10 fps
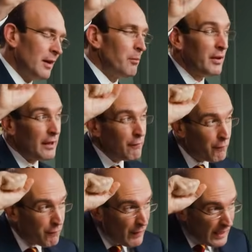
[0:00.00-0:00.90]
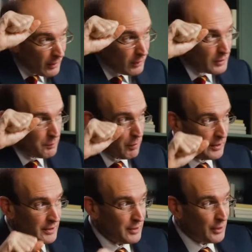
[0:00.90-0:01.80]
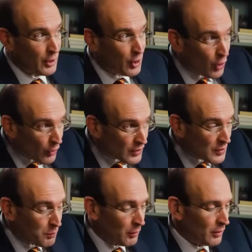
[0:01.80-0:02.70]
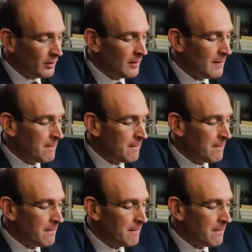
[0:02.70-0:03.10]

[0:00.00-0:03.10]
but then fail to point to the gospel